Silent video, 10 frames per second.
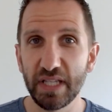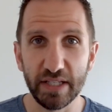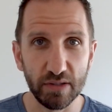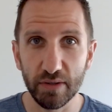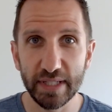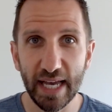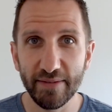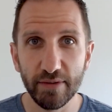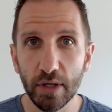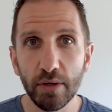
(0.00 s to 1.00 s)
as long as they
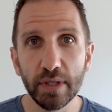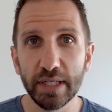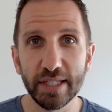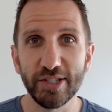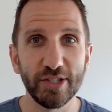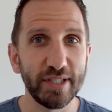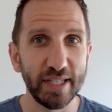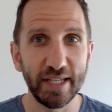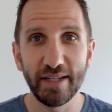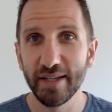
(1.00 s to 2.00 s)
have a loan
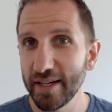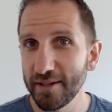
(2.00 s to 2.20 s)
contingency,